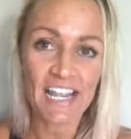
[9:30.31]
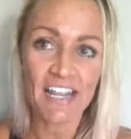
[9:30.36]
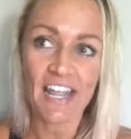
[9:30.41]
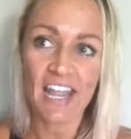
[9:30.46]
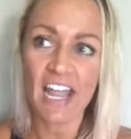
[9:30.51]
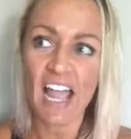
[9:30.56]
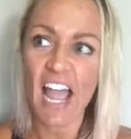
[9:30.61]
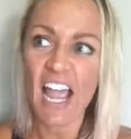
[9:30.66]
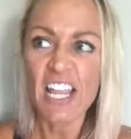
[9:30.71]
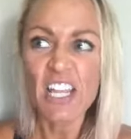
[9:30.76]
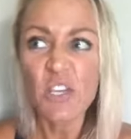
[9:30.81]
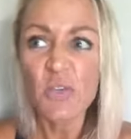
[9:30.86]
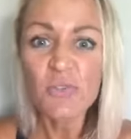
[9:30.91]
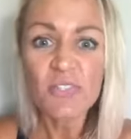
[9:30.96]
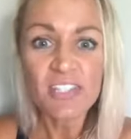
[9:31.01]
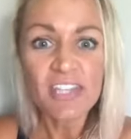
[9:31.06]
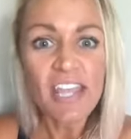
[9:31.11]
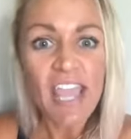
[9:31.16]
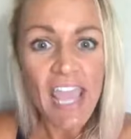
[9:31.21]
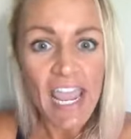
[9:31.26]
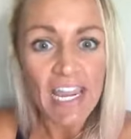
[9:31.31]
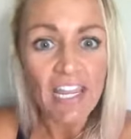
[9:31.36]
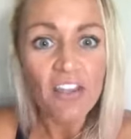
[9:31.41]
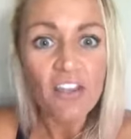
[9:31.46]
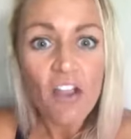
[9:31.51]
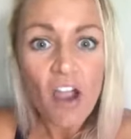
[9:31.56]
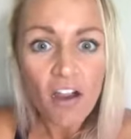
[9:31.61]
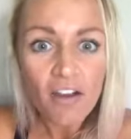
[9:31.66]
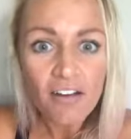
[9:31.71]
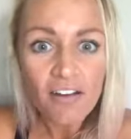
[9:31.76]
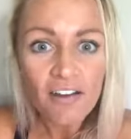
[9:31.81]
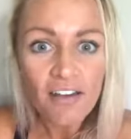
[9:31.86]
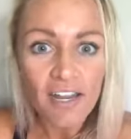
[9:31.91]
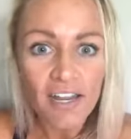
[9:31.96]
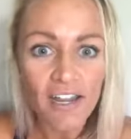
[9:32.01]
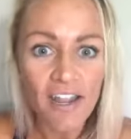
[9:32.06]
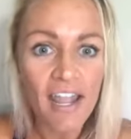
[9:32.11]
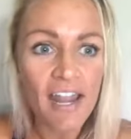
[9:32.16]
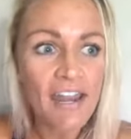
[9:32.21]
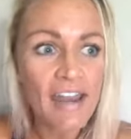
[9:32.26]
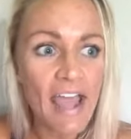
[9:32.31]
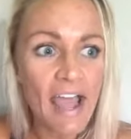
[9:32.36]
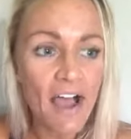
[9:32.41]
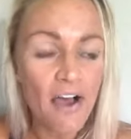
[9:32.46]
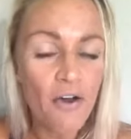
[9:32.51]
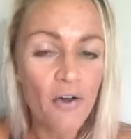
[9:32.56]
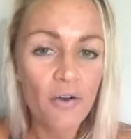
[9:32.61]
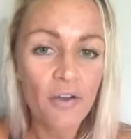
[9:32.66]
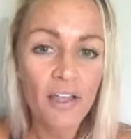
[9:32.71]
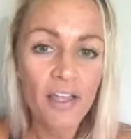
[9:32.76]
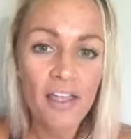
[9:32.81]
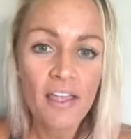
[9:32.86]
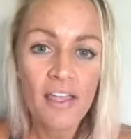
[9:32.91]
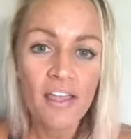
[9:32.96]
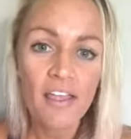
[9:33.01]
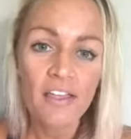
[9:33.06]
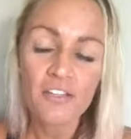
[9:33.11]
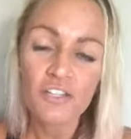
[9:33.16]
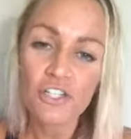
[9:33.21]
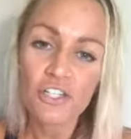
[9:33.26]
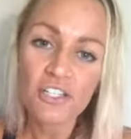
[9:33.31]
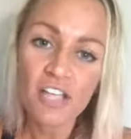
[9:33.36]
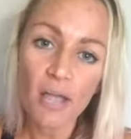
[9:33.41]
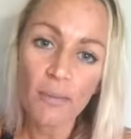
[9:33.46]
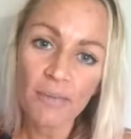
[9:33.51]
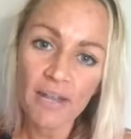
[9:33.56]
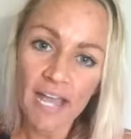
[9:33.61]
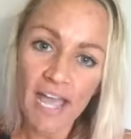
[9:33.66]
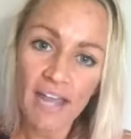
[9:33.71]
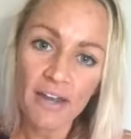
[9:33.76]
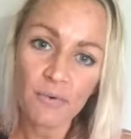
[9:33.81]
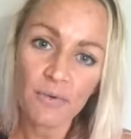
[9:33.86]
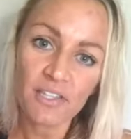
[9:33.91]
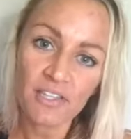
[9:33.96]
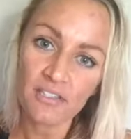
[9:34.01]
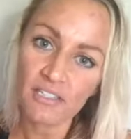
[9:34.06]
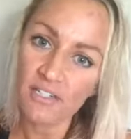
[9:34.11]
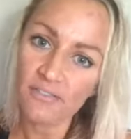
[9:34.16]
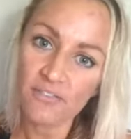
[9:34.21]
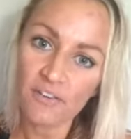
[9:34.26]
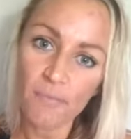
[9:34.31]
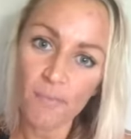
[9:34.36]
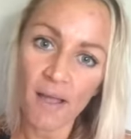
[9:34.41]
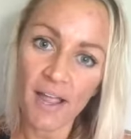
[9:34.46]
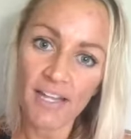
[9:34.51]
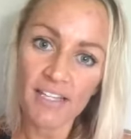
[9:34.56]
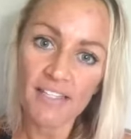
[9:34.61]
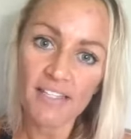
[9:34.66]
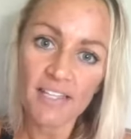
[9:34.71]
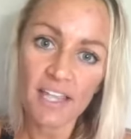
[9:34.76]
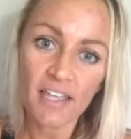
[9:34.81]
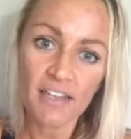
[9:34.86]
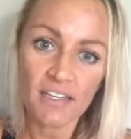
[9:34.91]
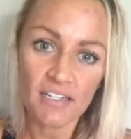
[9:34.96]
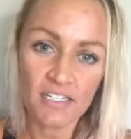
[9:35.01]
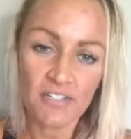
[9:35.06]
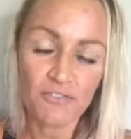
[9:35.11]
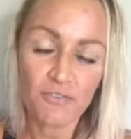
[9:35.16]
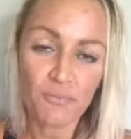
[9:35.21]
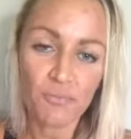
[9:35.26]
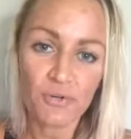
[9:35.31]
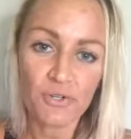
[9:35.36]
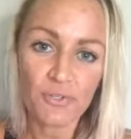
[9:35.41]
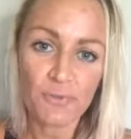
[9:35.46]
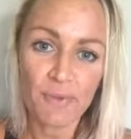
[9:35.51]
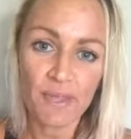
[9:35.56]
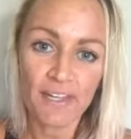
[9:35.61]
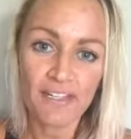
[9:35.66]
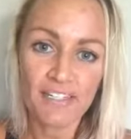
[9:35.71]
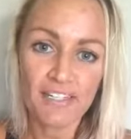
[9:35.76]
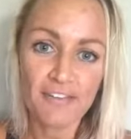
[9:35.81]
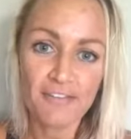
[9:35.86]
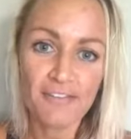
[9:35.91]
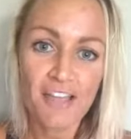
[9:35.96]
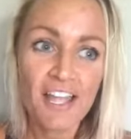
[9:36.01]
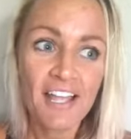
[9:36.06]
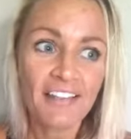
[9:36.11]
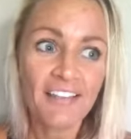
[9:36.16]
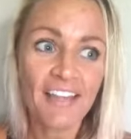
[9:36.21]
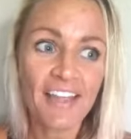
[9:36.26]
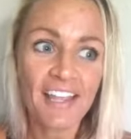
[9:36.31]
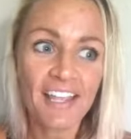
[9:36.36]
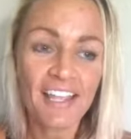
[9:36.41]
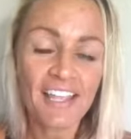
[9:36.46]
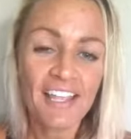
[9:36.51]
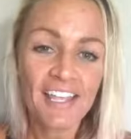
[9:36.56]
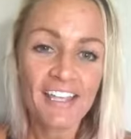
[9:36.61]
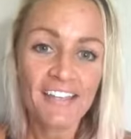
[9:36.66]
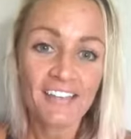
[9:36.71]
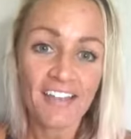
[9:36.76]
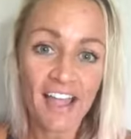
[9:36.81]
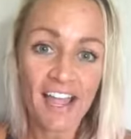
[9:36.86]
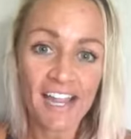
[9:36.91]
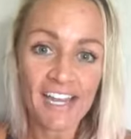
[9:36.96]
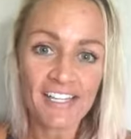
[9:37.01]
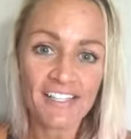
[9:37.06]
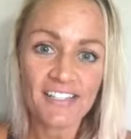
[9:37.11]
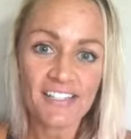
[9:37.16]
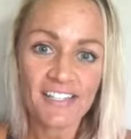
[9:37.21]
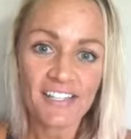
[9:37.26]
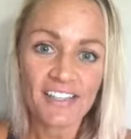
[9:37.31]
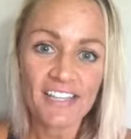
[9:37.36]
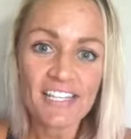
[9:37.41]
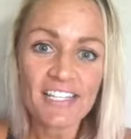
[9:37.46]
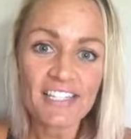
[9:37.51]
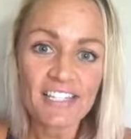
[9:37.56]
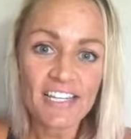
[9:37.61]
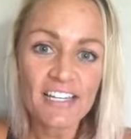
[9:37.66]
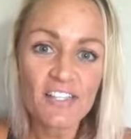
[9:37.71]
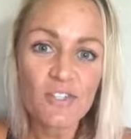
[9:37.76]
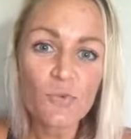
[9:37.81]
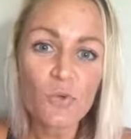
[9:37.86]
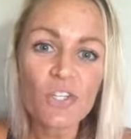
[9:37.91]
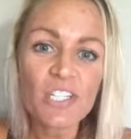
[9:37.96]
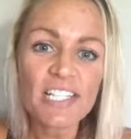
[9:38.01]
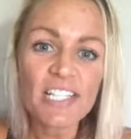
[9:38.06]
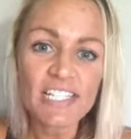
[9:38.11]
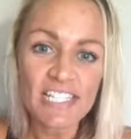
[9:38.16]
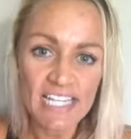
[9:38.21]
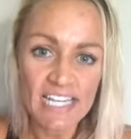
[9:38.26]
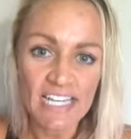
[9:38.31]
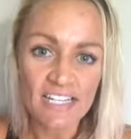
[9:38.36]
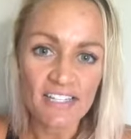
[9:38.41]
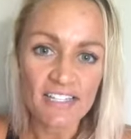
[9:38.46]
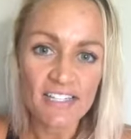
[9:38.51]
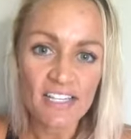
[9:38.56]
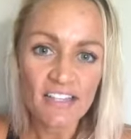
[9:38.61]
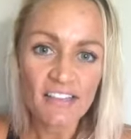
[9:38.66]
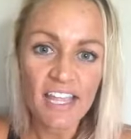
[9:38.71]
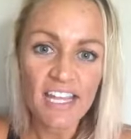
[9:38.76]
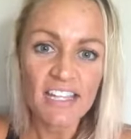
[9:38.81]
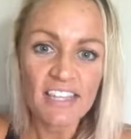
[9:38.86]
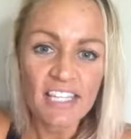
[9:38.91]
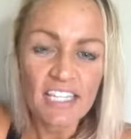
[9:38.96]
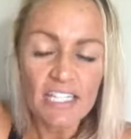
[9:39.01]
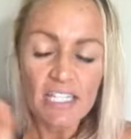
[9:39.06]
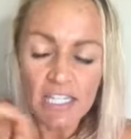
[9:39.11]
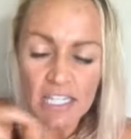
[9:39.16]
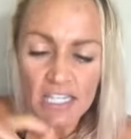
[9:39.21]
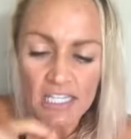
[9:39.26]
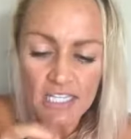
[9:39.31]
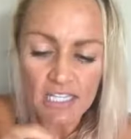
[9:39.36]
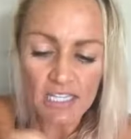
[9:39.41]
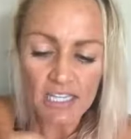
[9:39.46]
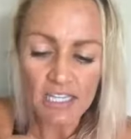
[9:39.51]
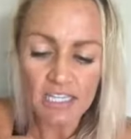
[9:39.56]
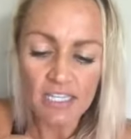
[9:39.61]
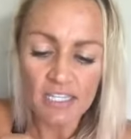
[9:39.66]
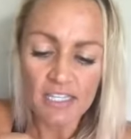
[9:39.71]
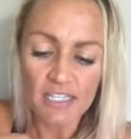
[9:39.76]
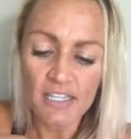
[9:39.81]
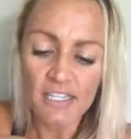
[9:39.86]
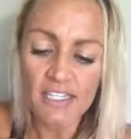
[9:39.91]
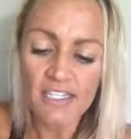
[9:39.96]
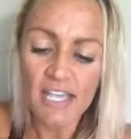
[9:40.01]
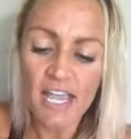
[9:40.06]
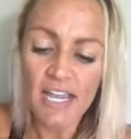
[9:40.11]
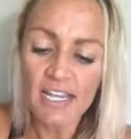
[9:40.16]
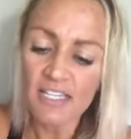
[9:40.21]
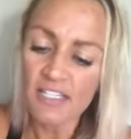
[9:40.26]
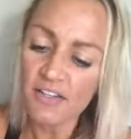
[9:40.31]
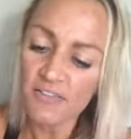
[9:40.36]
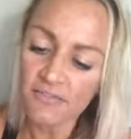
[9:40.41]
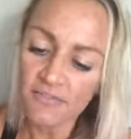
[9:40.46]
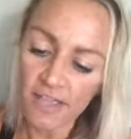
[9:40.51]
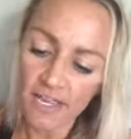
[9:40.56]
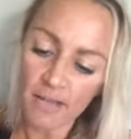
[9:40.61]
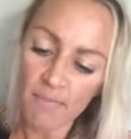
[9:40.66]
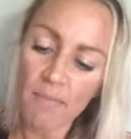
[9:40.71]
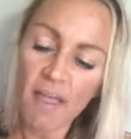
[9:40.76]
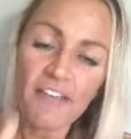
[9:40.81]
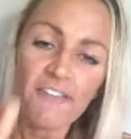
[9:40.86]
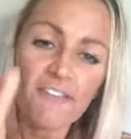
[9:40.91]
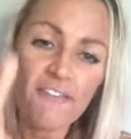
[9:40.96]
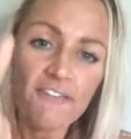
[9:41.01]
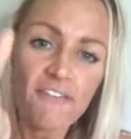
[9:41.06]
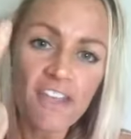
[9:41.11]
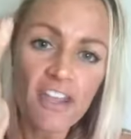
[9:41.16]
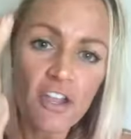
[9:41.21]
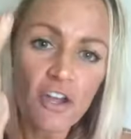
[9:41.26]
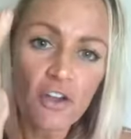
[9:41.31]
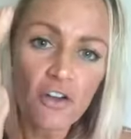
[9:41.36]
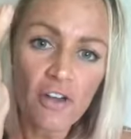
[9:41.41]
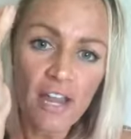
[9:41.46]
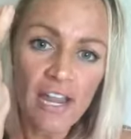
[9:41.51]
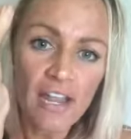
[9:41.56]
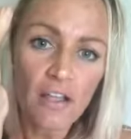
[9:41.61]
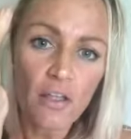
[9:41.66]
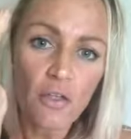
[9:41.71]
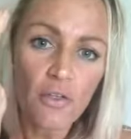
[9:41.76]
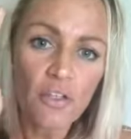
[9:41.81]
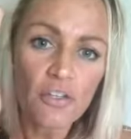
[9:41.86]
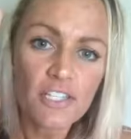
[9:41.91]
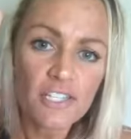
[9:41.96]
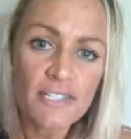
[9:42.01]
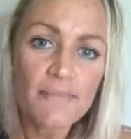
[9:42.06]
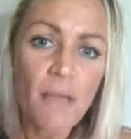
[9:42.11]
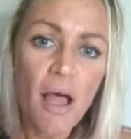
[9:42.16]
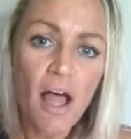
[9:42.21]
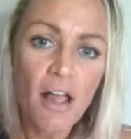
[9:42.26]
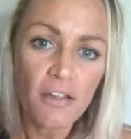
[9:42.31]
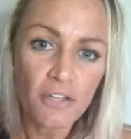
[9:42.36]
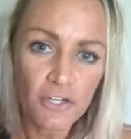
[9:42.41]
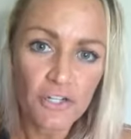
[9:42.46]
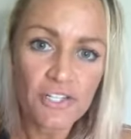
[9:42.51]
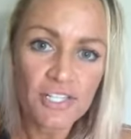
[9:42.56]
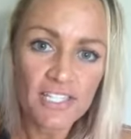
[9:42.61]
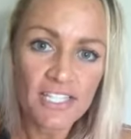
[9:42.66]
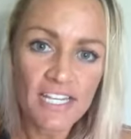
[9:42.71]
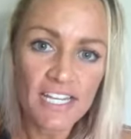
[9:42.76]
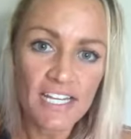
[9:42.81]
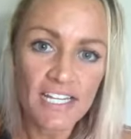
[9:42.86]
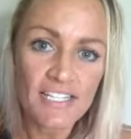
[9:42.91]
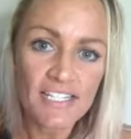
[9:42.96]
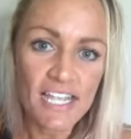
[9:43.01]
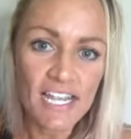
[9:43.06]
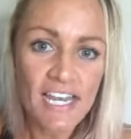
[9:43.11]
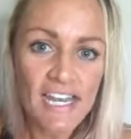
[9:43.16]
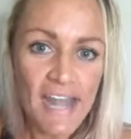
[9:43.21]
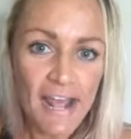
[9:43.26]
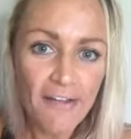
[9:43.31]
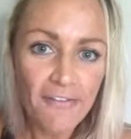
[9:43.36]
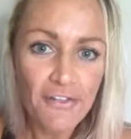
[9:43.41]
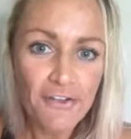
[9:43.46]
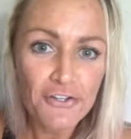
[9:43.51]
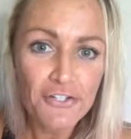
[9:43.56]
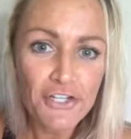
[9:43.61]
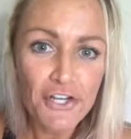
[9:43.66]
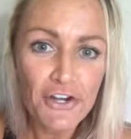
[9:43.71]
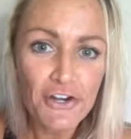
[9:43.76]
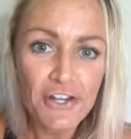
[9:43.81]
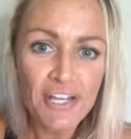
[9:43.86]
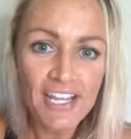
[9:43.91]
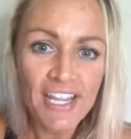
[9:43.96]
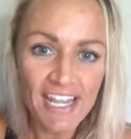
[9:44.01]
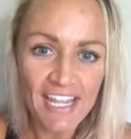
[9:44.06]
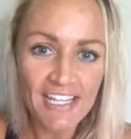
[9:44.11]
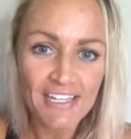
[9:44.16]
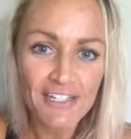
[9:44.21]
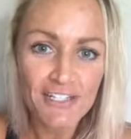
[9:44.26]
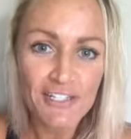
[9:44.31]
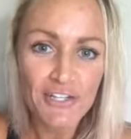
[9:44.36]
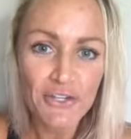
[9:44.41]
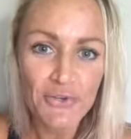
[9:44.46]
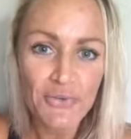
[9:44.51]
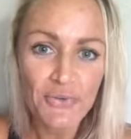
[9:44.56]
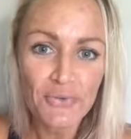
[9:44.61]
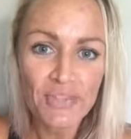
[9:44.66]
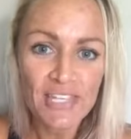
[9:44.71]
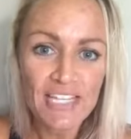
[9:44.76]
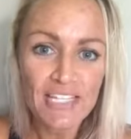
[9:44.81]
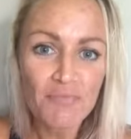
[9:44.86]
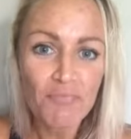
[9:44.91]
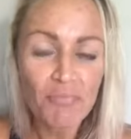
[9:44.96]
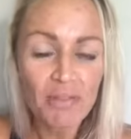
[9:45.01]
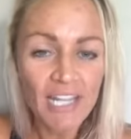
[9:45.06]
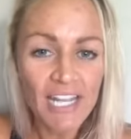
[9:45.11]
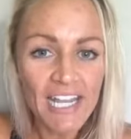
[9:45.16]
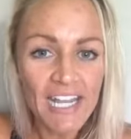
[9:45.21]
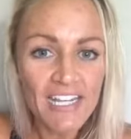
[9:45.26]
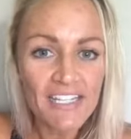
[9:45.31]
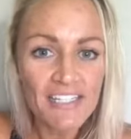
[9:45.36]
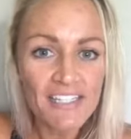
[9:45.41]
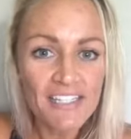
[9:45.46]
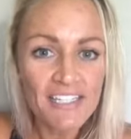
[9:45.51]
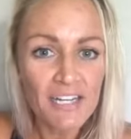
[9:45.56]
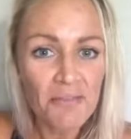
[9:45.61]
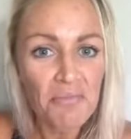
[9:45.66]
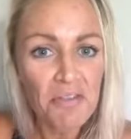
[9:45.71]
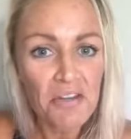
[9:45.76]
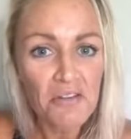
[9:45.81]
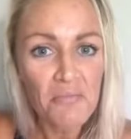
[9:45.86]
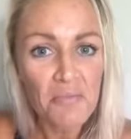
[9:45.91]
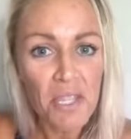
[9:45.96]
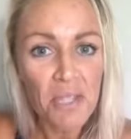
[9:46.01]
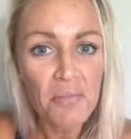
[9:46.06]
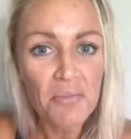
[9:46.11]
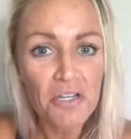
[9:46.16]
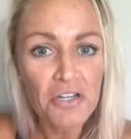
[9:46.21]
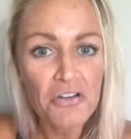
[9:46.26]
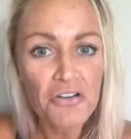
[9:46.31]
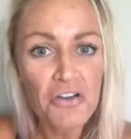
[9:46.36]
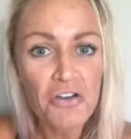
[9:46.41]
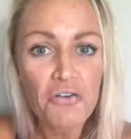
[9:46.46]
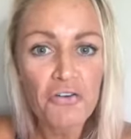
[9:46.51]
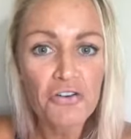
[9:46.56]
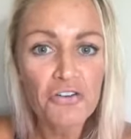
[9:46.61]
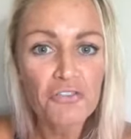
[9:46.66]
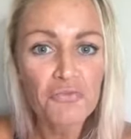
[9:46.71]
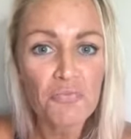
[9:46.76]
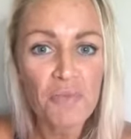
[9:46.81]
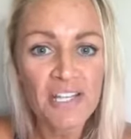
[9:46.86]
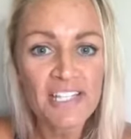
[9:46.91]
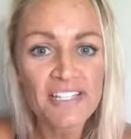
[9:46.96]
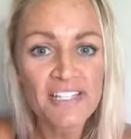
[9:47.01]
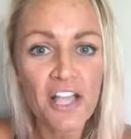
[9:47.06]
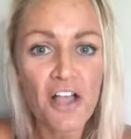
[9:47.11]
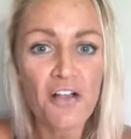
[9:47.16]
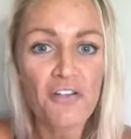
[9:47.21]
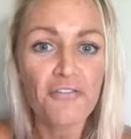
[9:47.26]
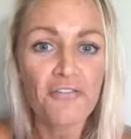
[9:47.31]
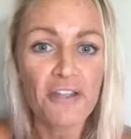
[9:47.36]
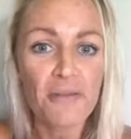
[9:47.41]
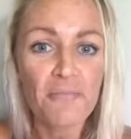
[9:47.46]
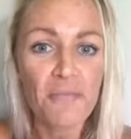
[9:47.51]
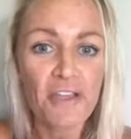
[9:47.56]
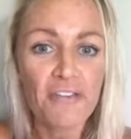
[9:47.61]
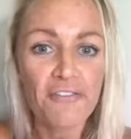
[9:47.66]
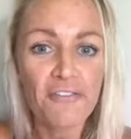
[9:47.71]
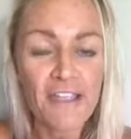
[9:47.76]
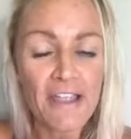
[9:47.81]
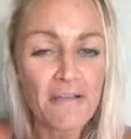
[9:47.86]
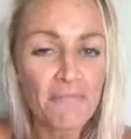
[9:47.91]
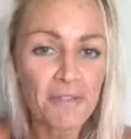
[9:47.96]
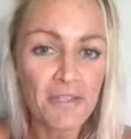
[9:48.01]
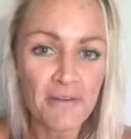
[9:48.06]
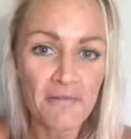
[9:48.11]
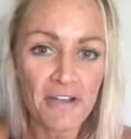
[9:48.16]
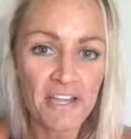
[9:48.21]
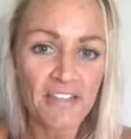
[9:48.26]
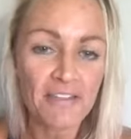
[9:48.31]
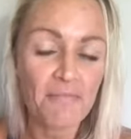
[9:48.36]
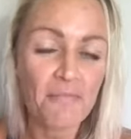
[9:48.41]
And like, I used to hate gardening, and now just coming at it with a different mindset and a different perspective, like, guys, these things were seeds, like the size of like my fingernail, smaller seeds, and now they're turning into these plants that I'm gonna be able to nourish myself and my family with.